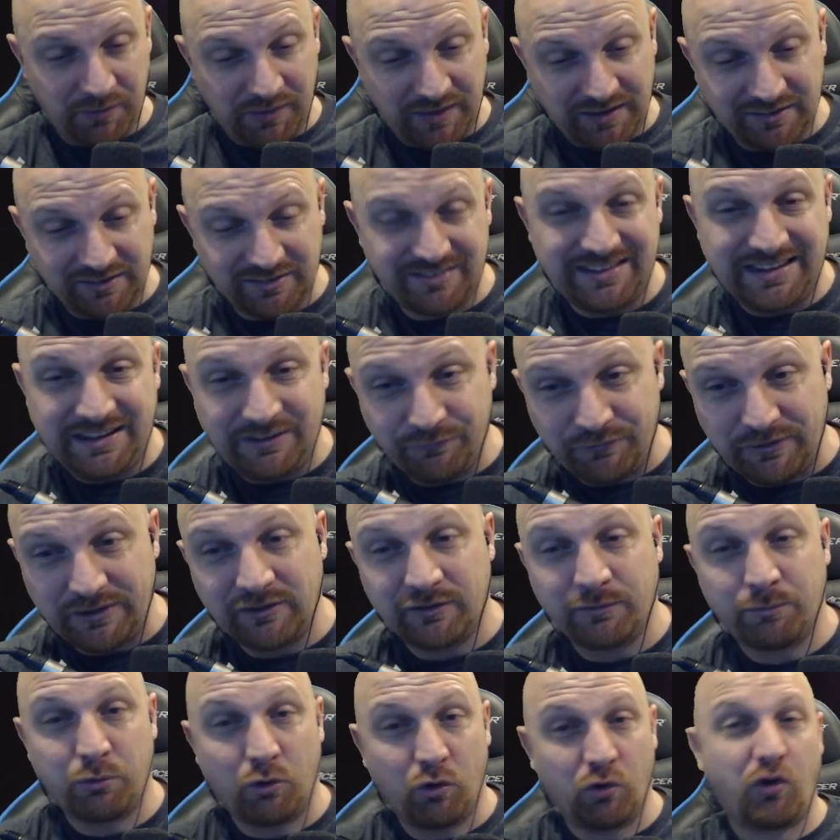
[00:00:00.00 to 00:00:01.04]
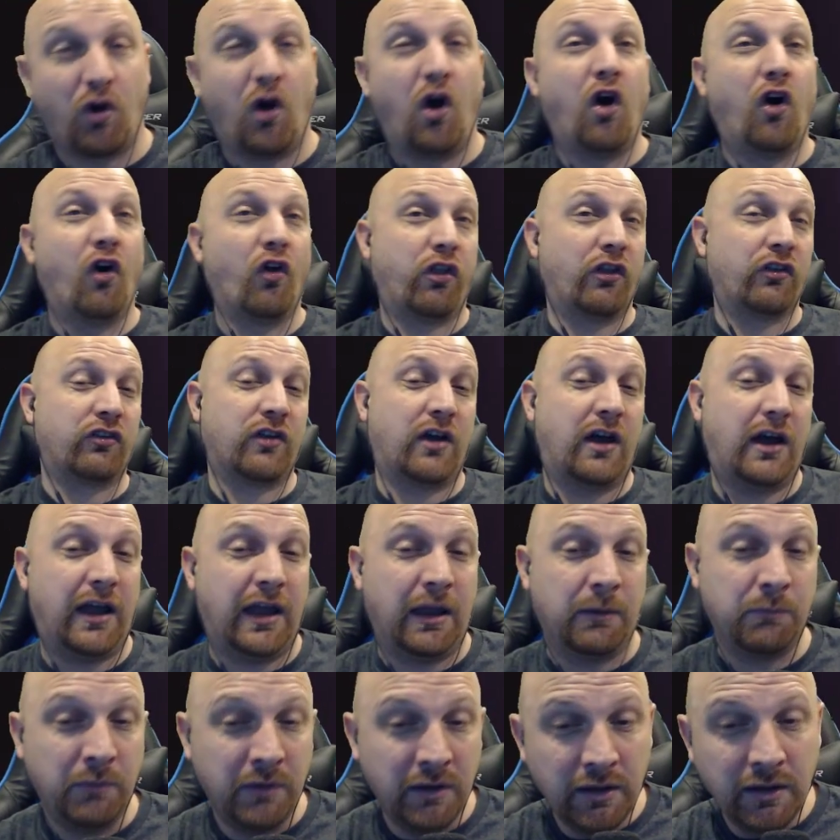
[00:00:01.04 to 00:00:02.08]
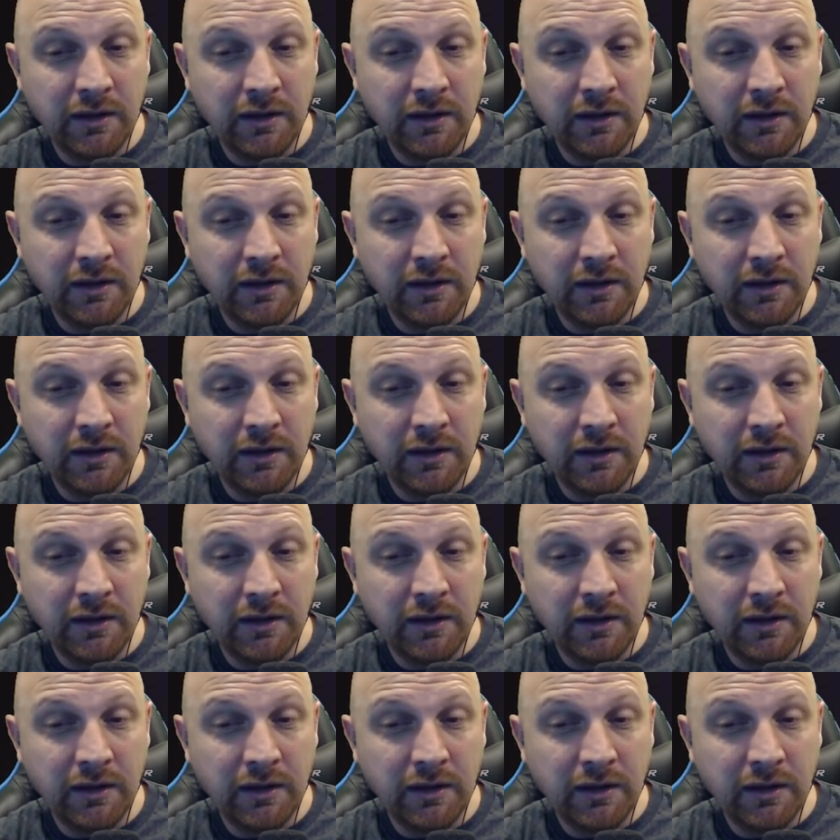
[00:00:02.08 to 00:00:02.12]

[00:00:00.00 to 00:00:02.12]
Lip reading: things defense broke all the time.